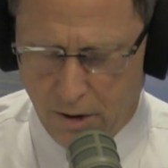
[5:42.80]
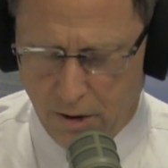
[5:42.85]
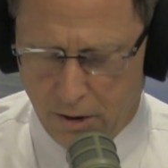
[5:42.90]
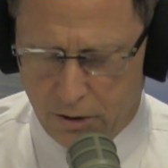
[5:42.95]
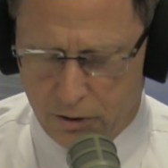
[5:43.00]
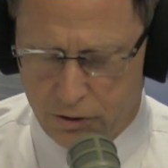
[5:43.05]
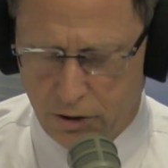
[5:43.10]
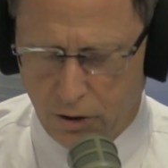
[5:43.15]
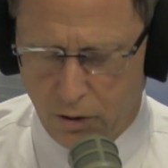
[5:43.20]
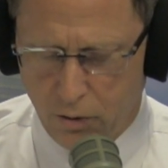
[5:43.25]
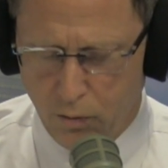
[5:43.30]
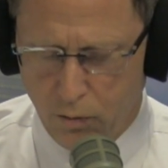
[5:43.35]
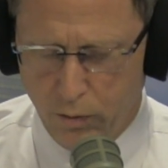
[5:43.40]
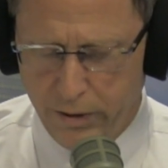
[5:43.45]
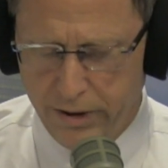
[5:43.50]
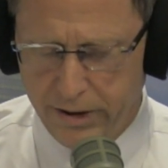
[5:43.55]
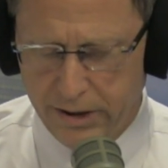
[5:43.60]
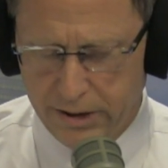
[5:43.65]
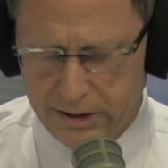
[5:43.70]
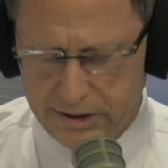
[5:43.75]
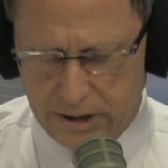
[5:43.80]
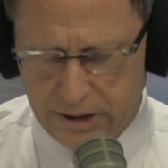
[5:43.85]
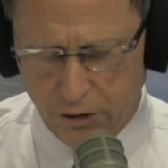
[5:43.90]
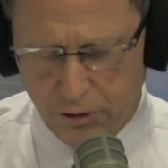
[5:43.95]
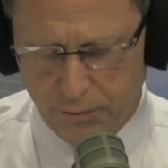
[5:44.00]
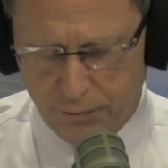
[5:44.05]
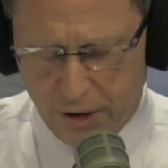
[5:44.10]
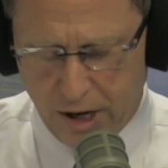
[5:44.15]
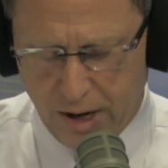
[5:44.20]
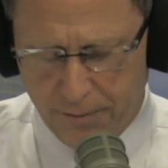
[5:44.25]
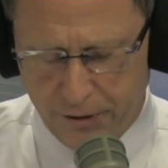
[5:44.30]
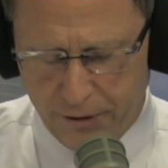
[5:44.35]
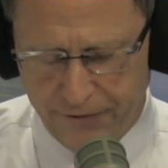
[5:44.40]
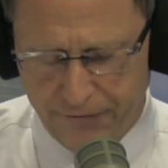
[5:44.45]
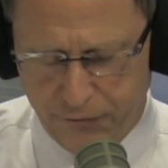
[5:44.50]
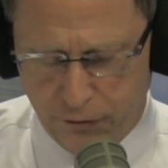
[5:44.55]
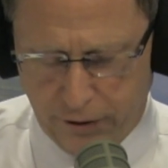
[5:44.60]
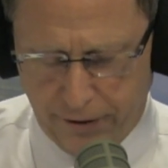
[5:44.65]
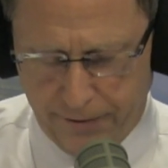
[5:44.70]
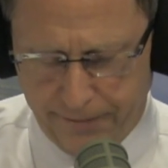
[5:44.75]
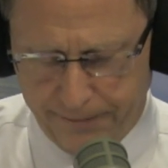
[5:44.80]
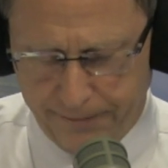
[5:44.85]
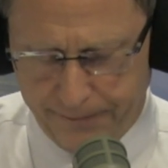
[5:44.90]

So what are you going to sell the property for?